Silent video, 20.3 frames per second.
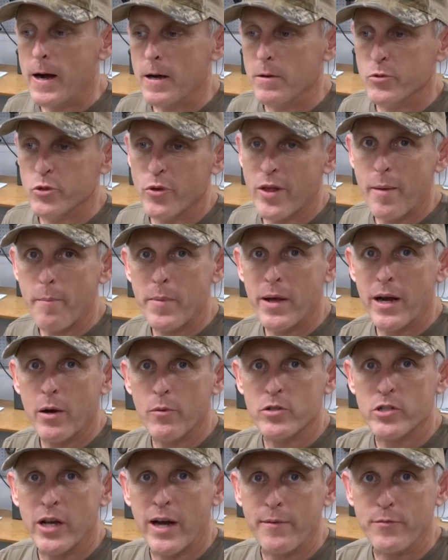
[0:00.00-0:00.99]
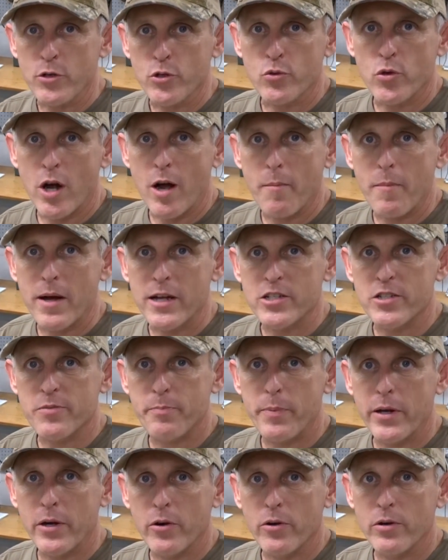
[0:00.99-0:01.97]
So that meant I was going to have to drop my
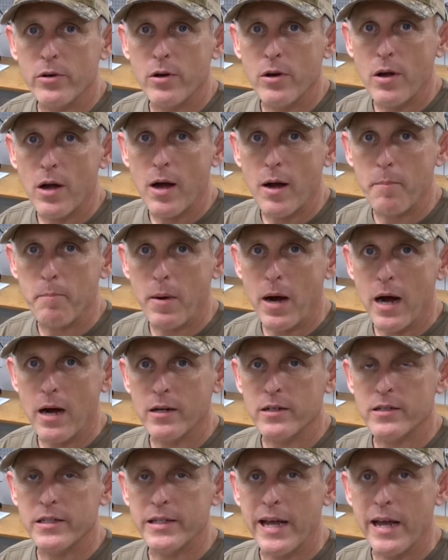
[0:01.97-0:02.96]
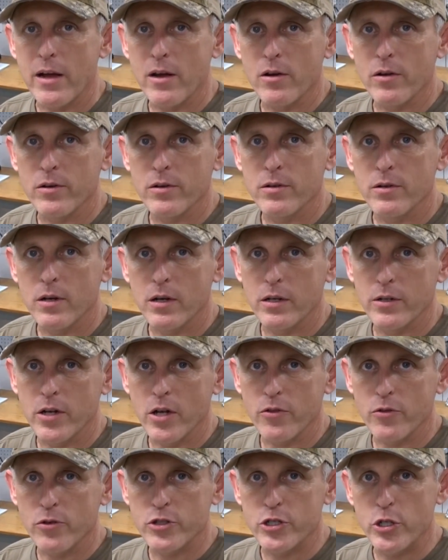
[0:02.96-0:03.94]
spinner box down
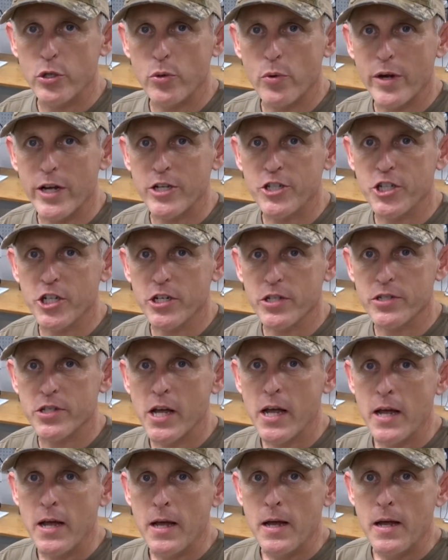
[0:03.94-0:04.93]
another 2 inches